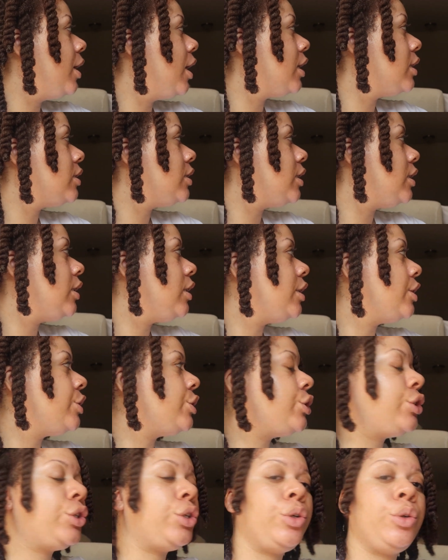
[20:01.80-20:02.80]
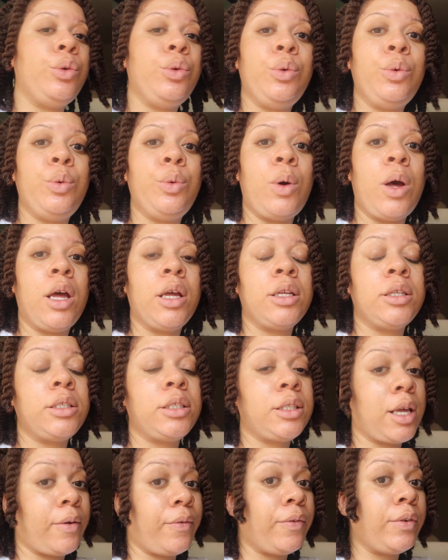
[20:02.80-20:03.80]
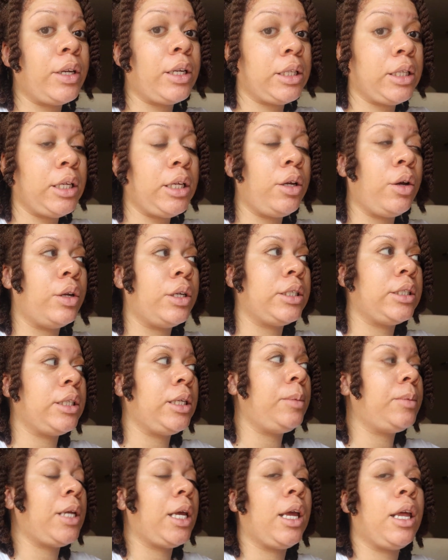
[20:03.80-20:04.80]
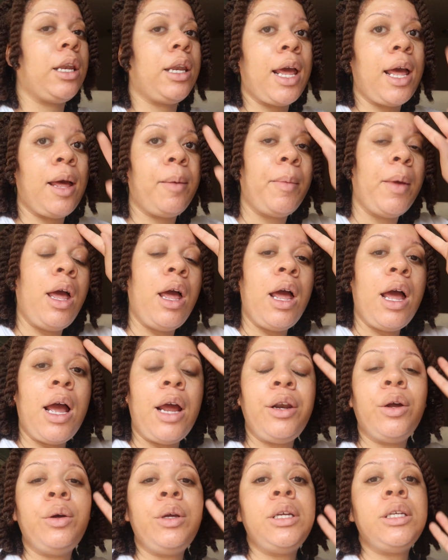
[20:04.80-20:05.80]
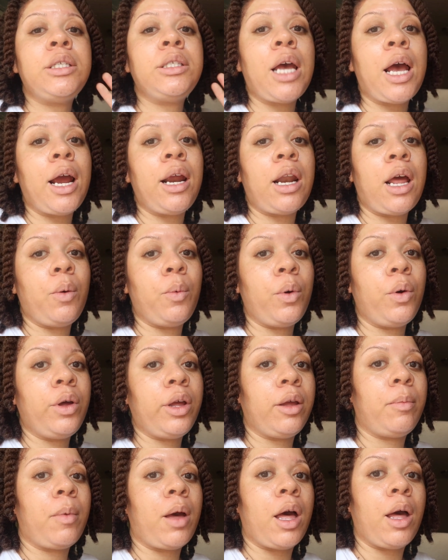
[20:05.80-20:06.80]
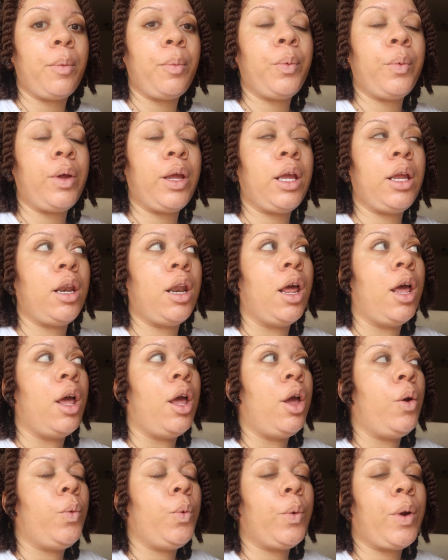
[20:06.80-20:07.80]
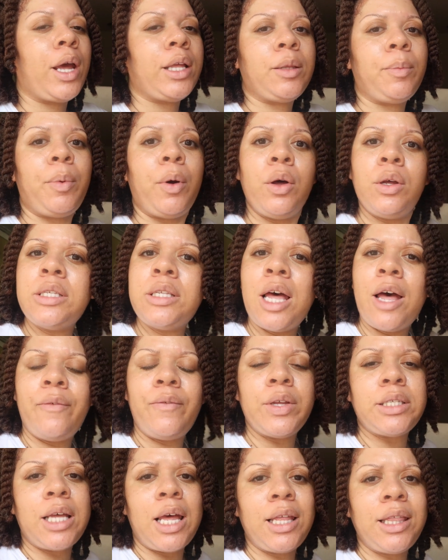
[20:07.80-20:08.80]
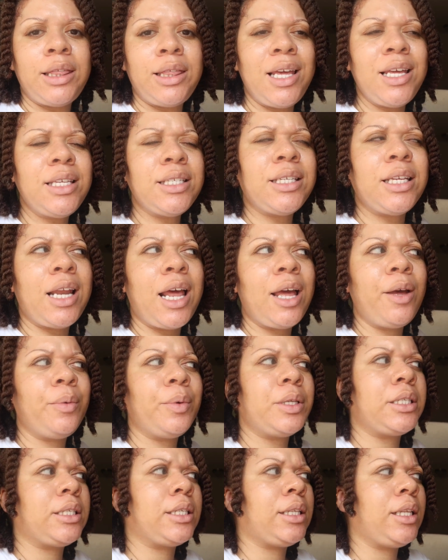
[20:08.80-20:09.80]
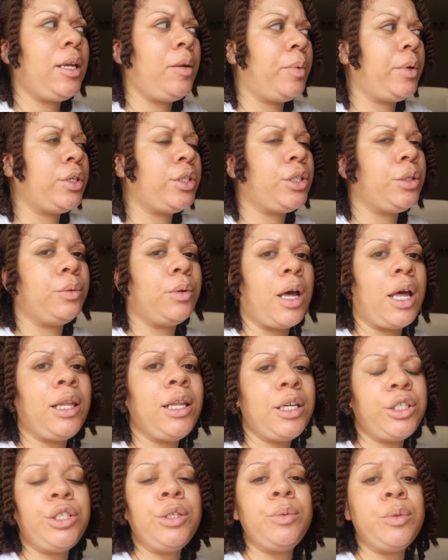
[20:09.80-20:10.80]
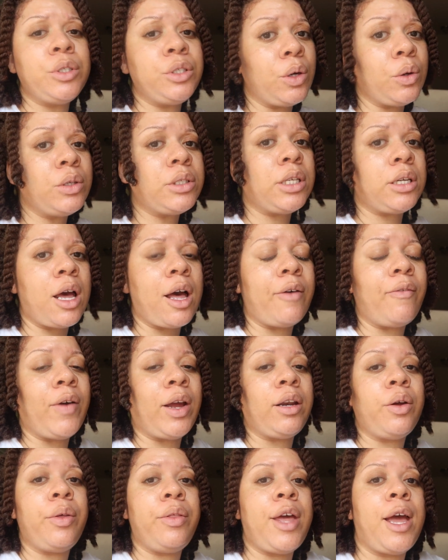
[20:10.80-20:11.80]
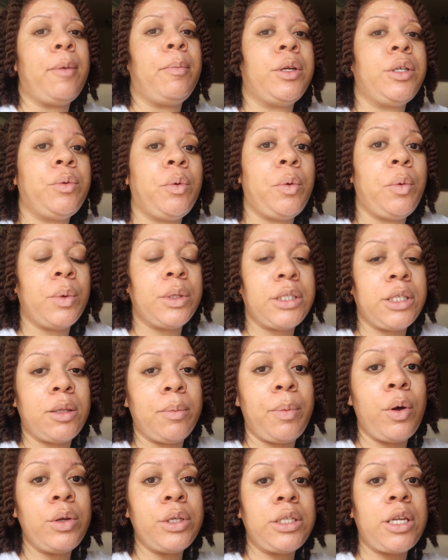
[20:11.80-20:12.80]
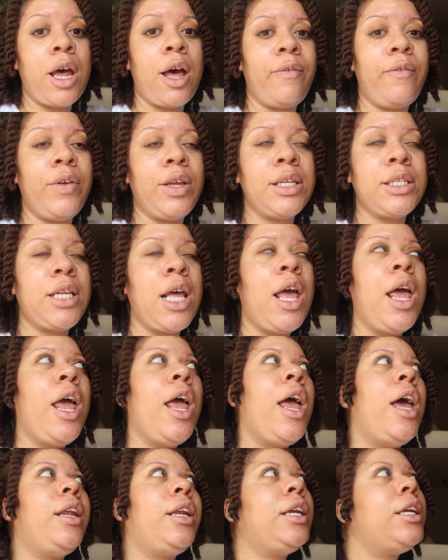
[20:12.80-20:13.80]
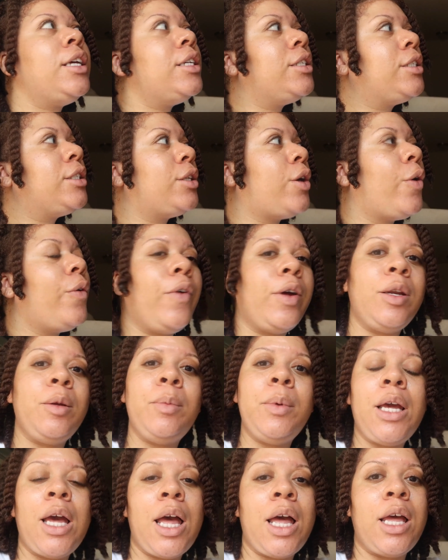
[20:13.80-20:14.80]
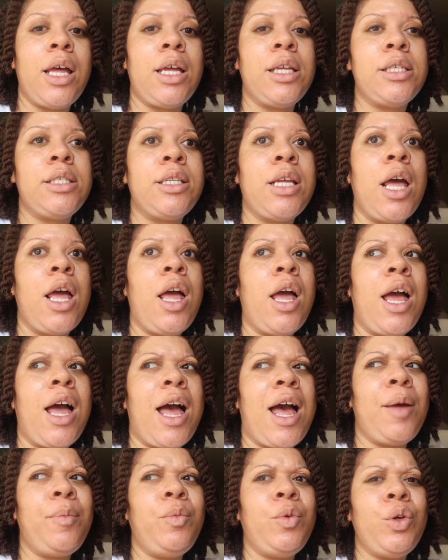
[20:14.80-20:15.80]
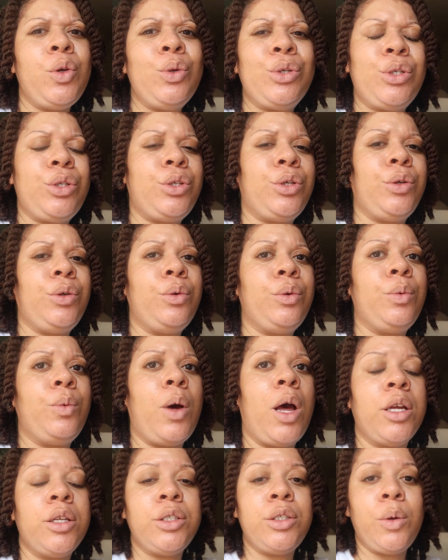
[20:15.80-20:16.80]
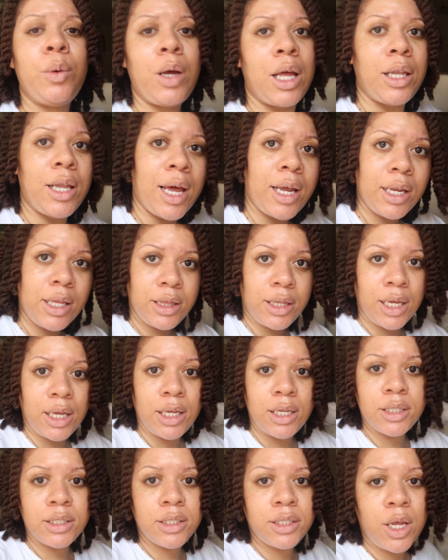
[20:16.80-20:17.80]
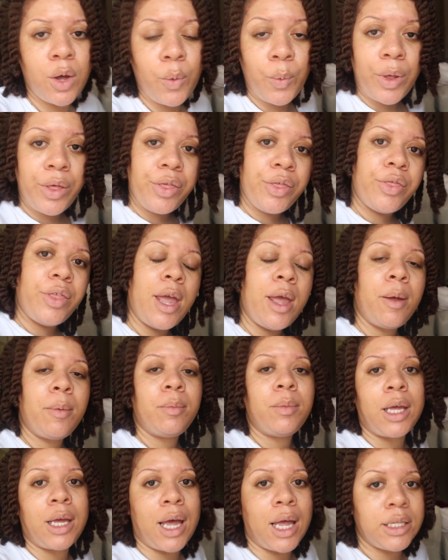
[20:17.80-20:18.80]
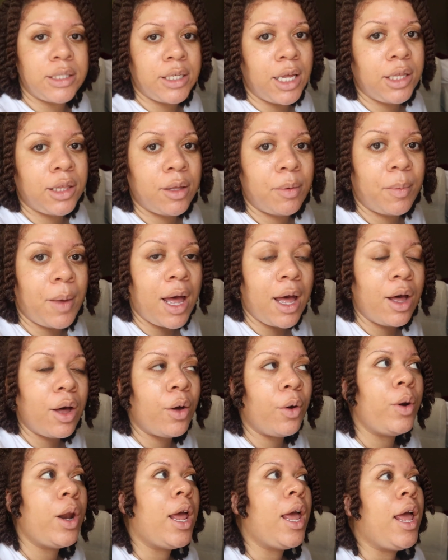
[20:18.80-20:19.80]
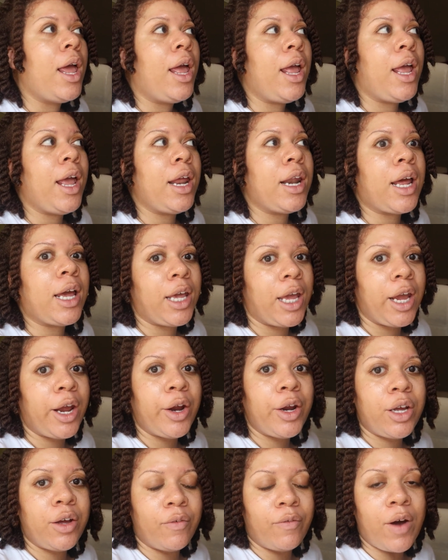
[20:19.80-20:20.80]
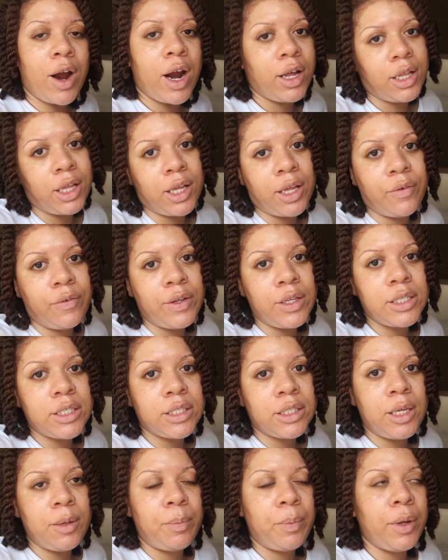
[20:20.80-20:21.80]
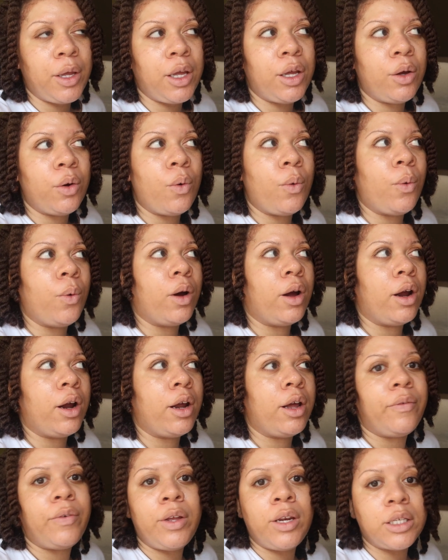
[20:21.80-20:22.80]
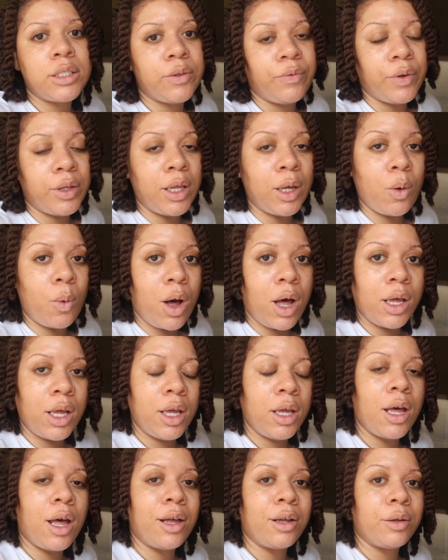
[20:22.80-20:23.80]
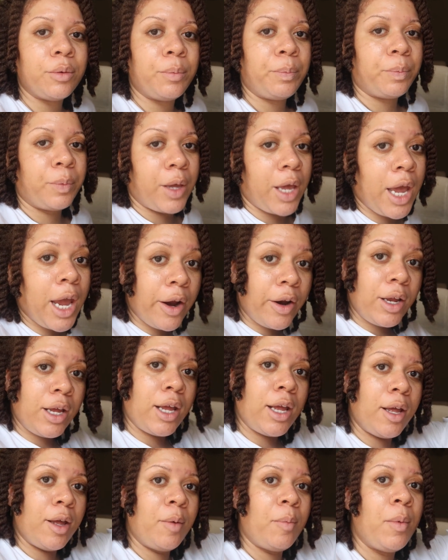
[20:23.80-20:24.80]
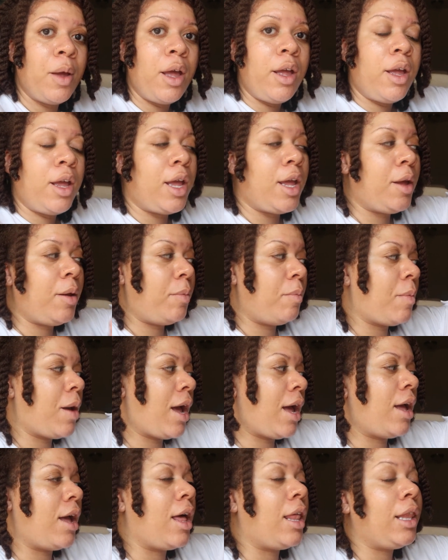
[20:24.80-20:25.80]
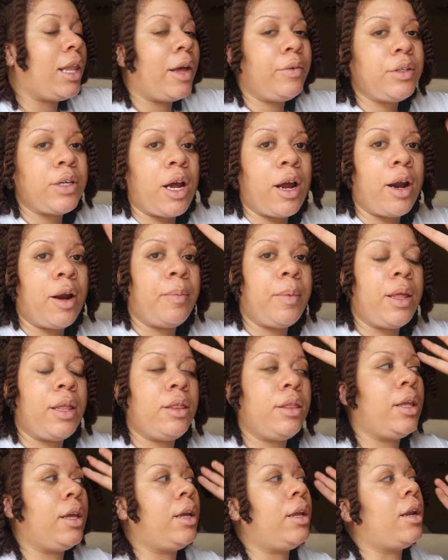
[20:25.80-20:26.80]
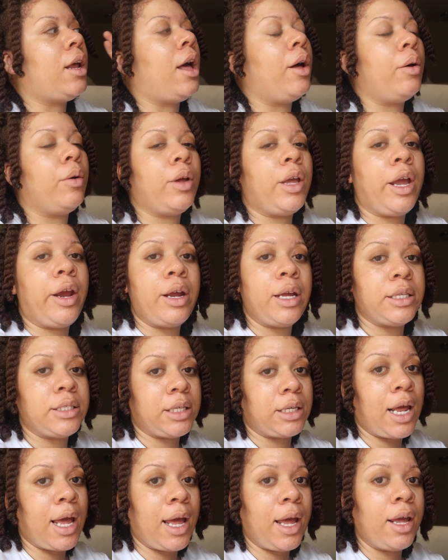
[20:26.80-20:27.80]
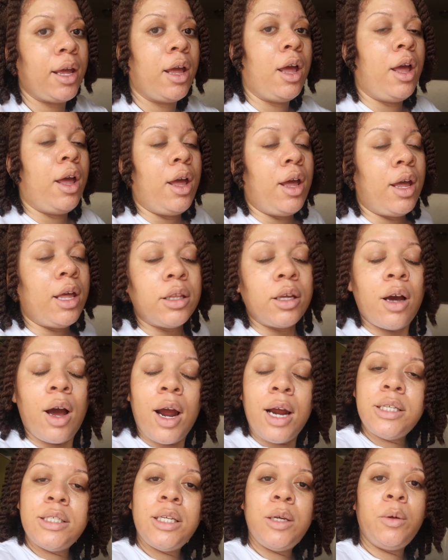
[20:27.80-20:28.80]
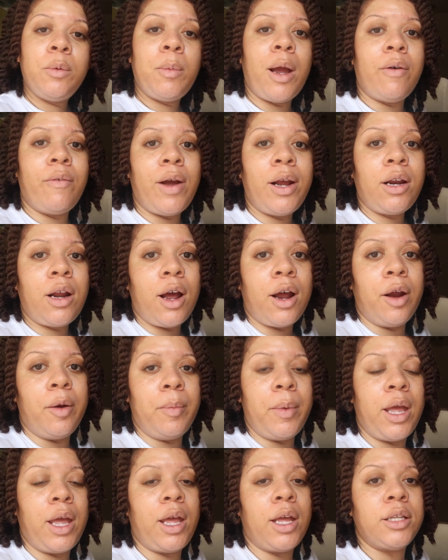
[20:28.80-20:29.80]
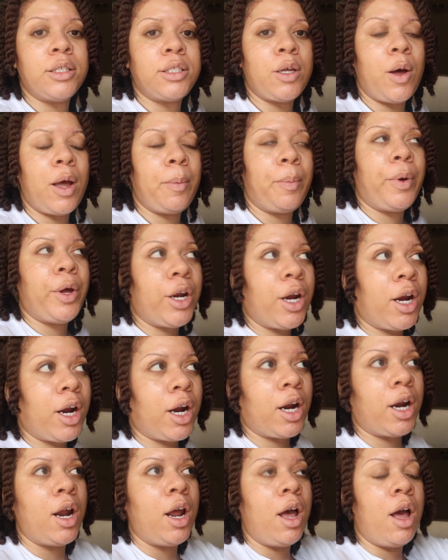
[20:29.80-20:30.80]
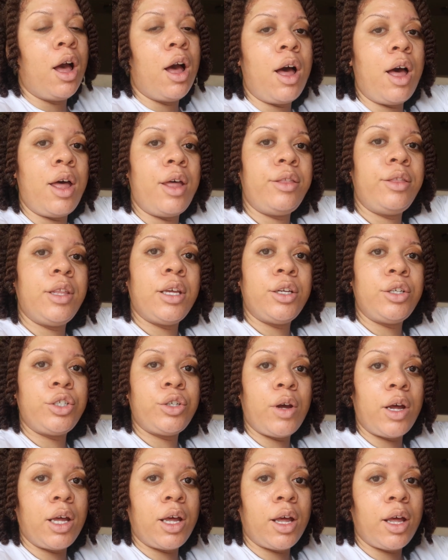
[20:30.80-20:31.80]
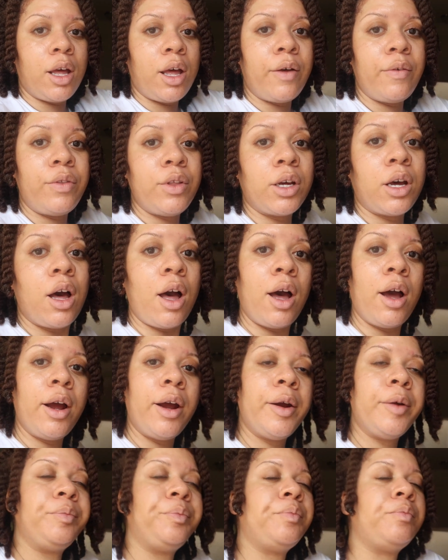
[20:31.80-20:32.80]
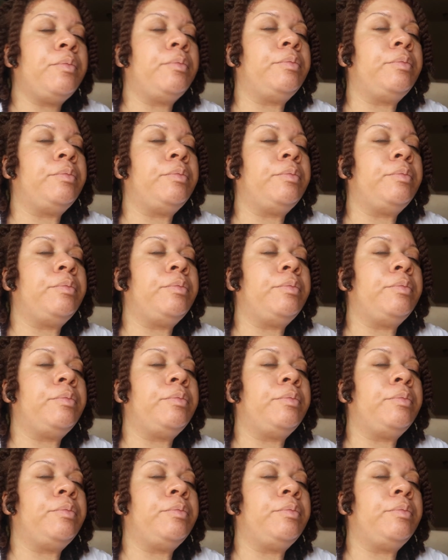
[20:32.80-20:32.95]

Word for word: because he needs to definitely go to sleep, take a nap. I know he's tired. I woke him up when we were at the post office. I think Zanai was sleeping. She was, at least she was dozing off. I know that much when we went to the post office. And it is so funny because I'm used to doing a lot of things with them. Like, I take them out and I carry Kavari. Like, if he's sleeping or if he doesn't feel like walking, I'll carry him in my left arm, and then I'll carry Zanai in the car seat with my right arm. And so I put her on the trunk of the car,